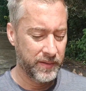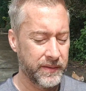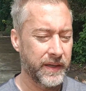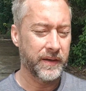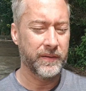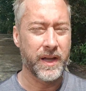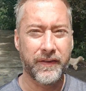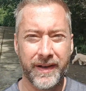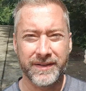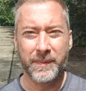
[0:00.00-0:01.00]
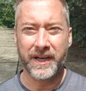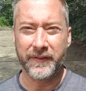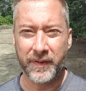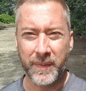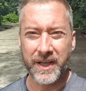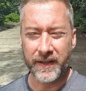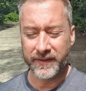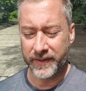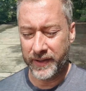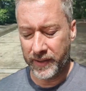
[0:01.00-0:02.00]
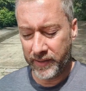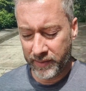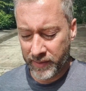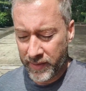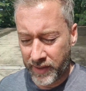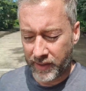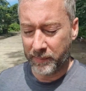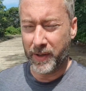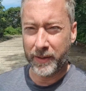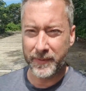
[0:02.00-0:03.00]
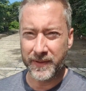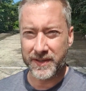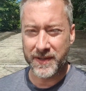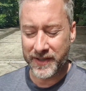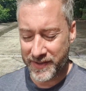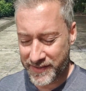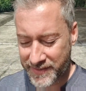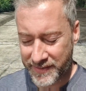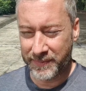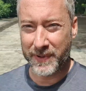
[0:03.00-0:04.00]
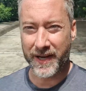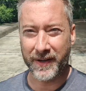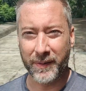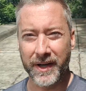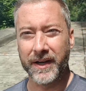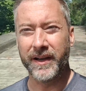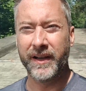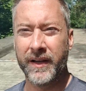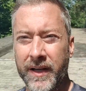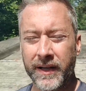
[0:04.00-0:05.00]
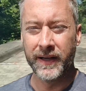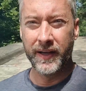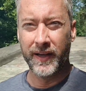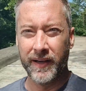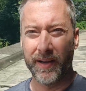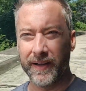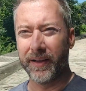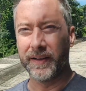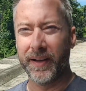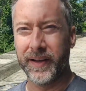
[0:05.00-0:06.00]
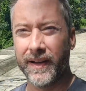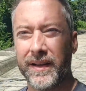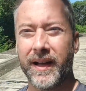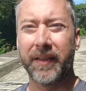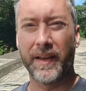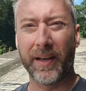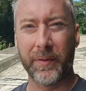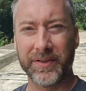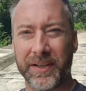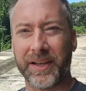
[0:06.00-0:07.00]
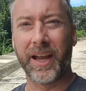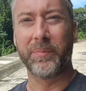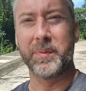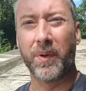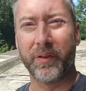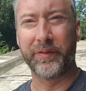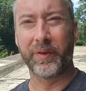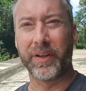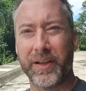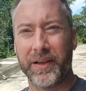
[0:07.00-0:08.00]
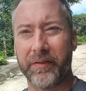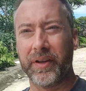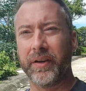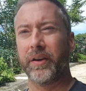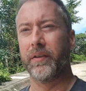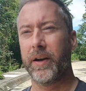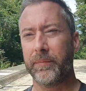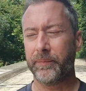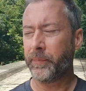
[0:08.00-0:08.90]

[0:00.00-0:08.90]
love has many different meanings, and it's not just black or white. And I think I was incapable of fully loving her. Right?